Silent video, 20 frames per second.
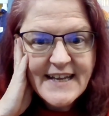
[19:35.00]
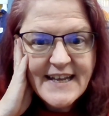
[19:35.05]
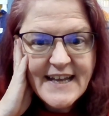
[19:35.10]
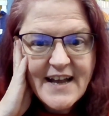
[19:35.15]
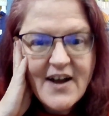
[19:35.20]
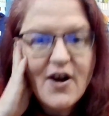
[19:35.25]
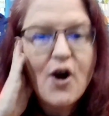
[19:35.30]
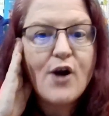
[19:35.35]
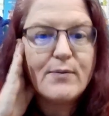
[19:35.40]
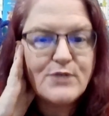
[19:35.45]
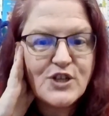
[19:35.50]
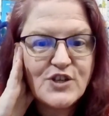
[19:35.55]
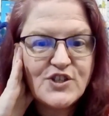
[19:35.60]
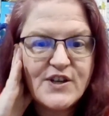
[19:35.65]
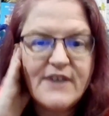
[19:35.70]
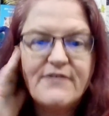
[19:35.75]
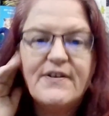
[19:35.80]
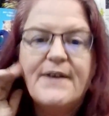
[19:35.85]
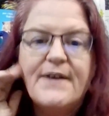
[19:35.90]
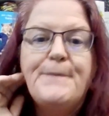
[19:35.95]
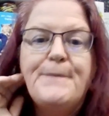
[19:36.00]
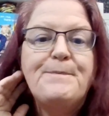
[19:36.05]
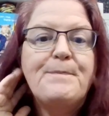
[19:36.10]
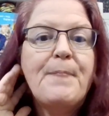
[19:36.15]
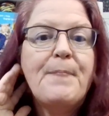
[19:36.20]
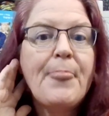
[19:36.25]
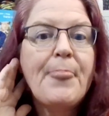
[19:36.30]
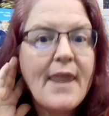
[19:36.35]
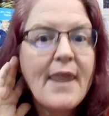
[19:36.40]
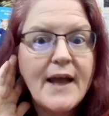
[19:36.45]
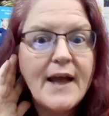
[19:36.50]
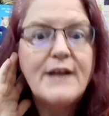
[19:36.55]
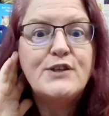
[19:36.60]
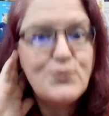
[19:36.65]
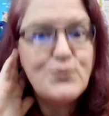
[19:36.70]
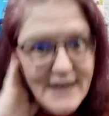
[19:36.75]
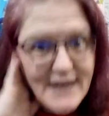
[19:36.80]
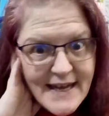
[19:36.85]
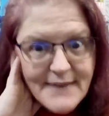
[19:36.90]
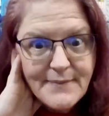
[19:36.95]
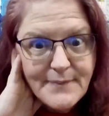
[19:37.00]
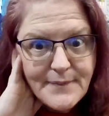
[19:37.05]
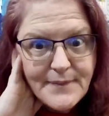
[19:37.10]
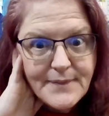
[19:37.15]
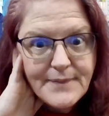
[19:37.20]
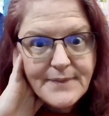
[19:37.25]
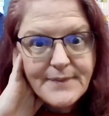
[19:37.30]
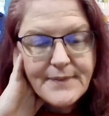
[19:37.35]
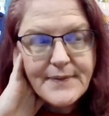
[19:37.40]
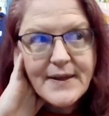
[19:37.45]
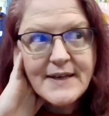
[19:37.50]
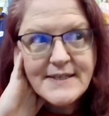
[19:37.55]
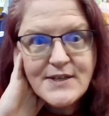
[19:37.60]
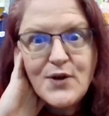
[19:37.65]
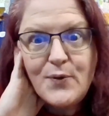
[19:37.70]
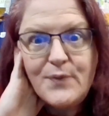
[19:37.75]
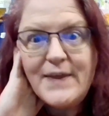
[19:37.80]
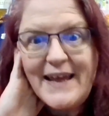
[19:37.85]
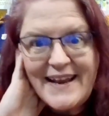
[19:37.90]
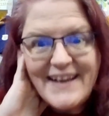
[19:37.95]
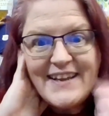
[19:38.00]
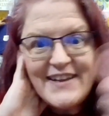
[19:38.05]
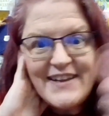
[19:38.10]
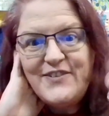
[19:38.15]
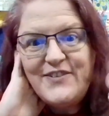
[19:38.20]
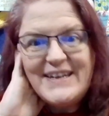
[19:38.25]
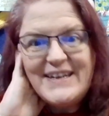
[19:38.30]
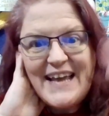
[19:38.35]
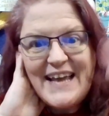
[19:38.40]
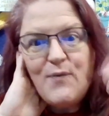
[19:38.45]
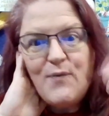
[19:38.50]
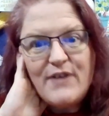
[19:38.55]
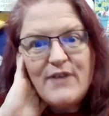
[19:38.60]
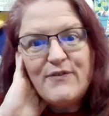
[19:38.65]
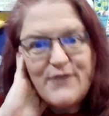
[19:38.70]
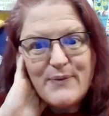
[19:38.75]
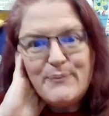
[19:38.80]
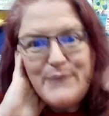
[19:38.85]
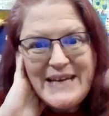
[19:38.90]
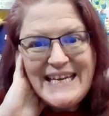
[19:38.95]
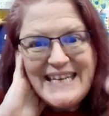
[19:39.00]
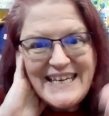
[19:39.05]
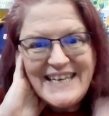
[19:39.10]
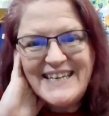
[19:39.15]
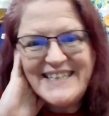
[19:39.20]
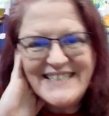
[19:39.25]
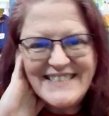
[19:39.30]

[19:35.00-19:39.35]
Armchair Chef, to let us know that you didn't get one from me.